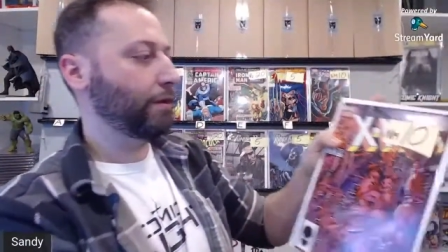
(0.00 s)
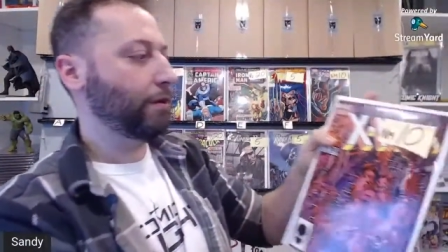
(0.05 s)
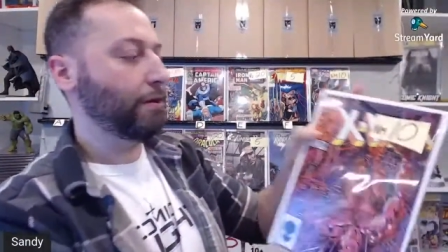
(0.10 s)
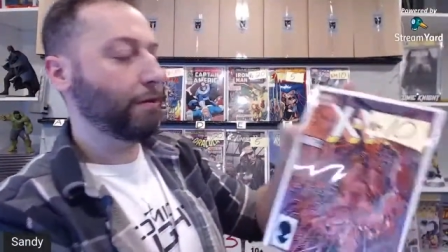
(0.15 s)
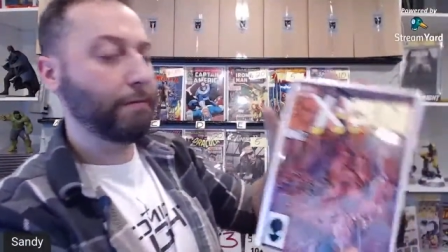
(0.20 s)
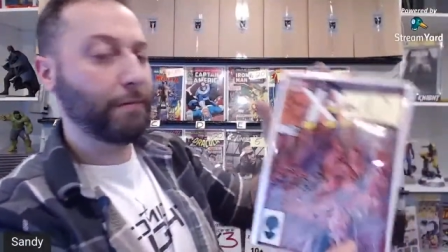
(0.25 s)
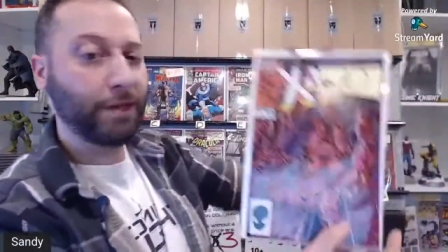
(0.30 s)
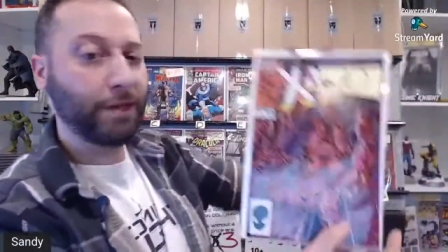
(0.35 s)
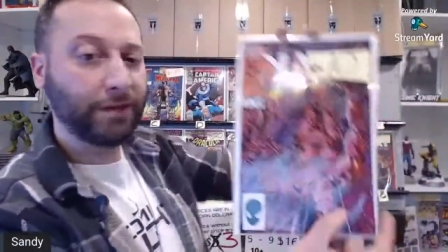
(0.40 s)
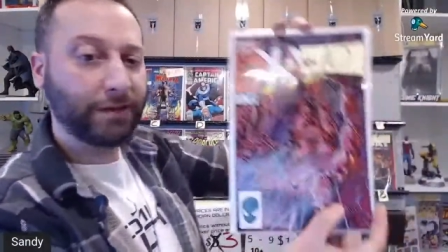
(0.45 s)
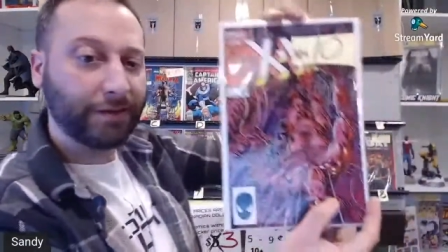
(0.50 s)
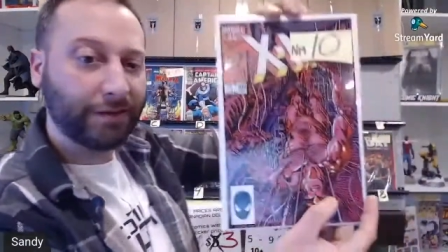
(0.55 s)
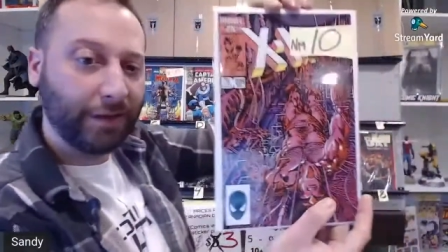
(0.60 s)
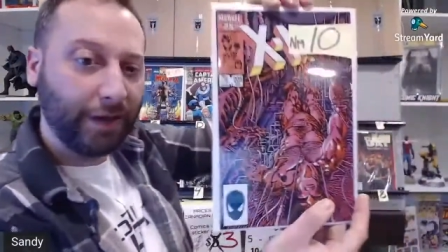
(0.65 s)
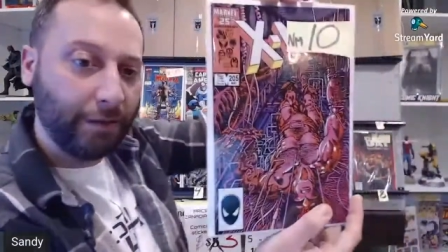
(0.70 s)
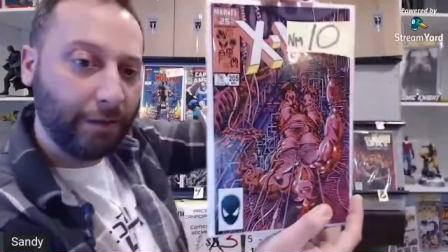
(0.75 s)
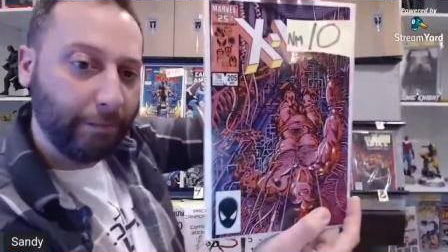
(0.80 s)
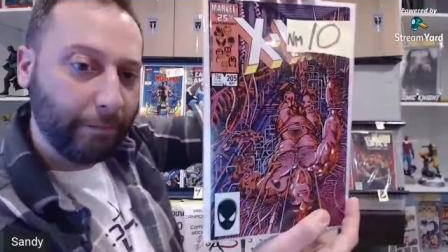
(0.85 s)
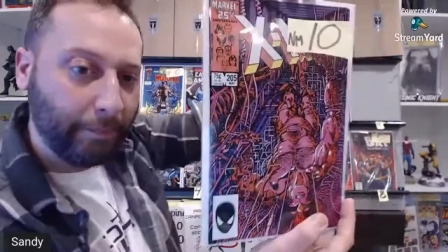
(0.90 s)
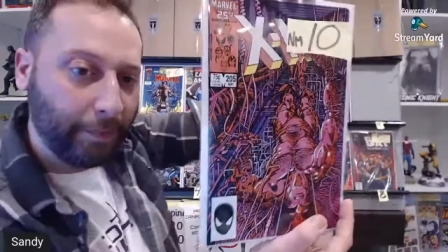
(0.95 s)
Near mint,
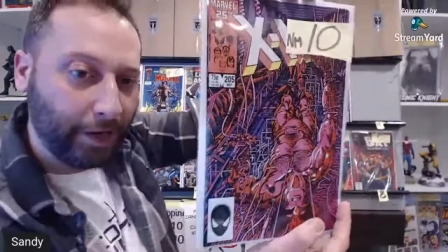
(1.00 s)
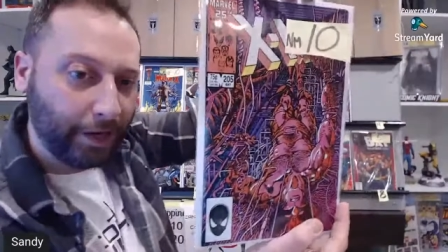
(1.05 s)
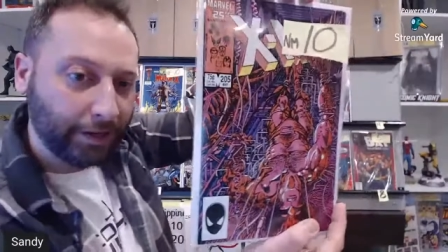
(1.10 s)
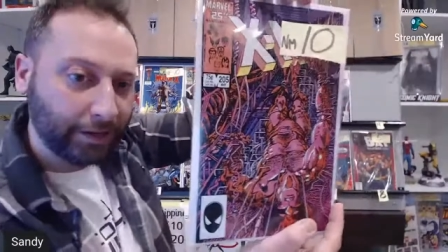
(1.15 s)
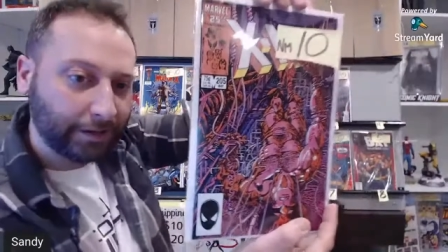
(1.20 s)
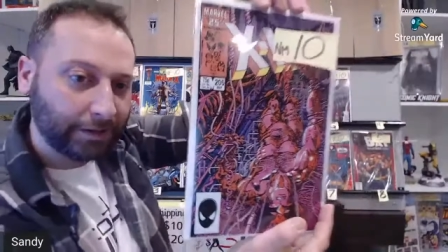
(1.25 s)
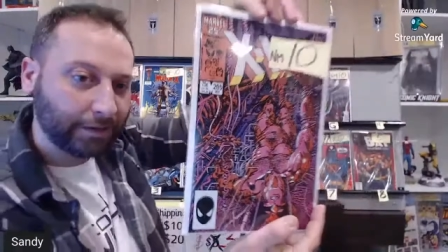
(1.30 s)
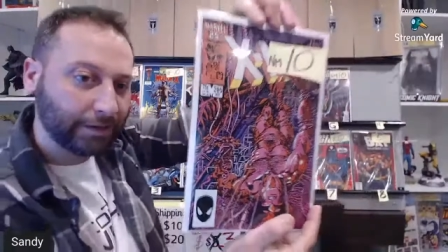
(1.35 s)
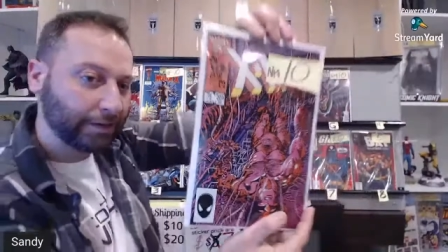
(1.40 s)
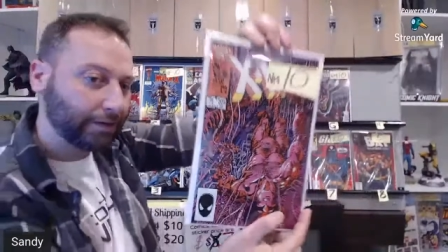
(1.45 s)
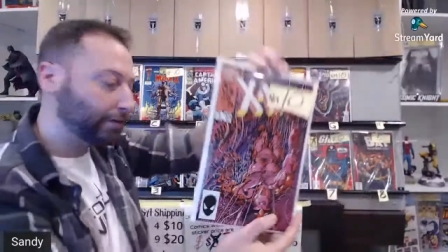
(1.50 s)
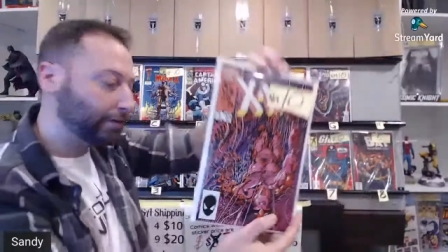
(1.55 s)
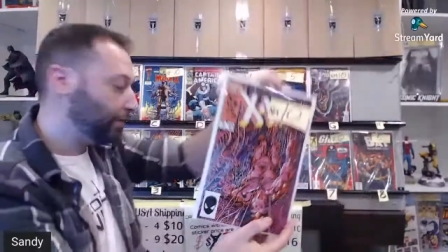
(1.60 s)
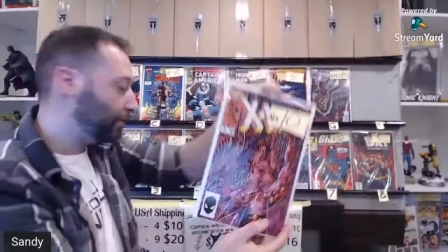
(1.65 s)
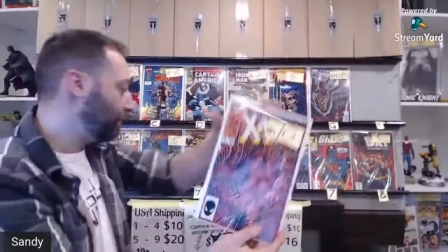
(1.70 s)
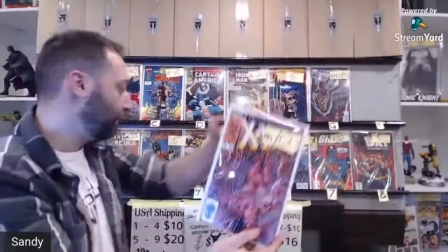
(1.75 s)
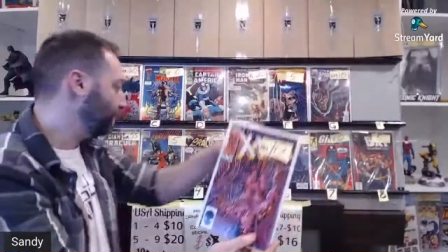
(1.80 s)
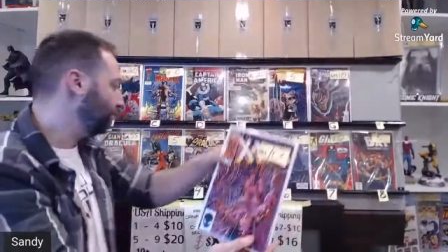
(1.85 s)
10 bucks.